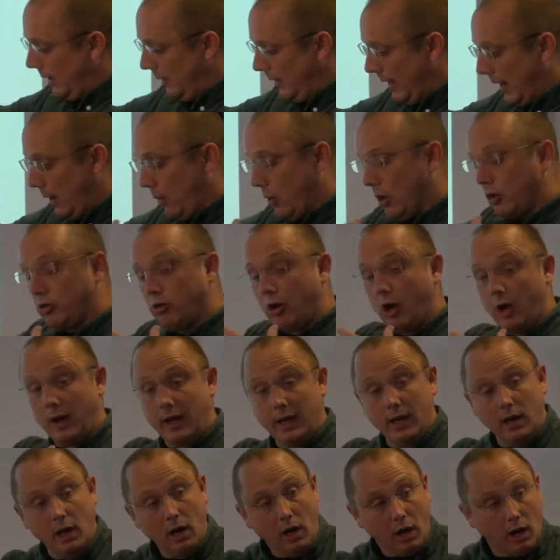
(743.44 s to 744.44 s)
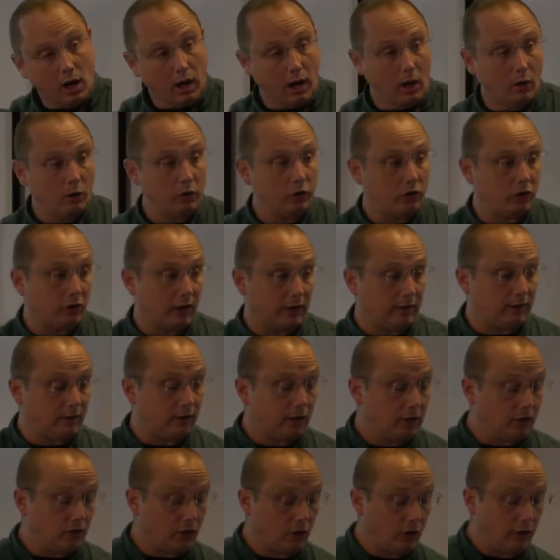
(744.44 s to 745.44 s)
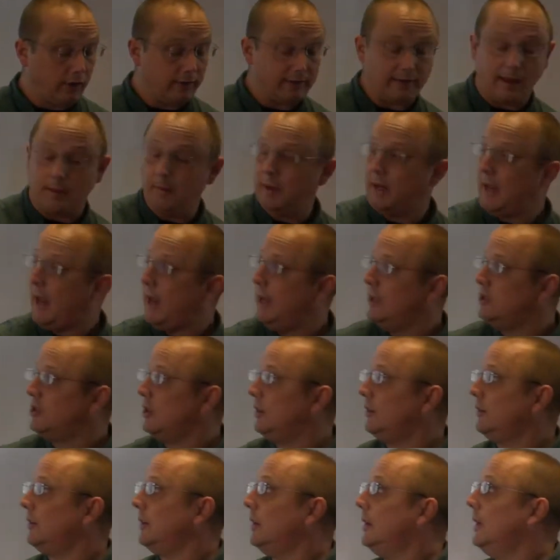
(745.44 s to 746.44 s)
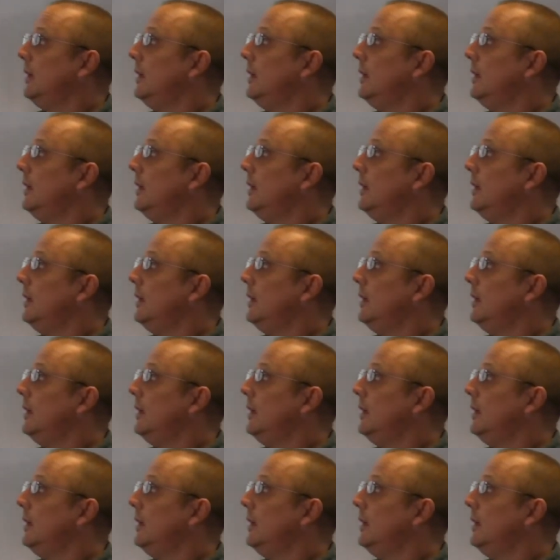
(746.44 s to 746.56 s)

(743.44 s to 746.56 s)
and they were growing closest to the salmon cages.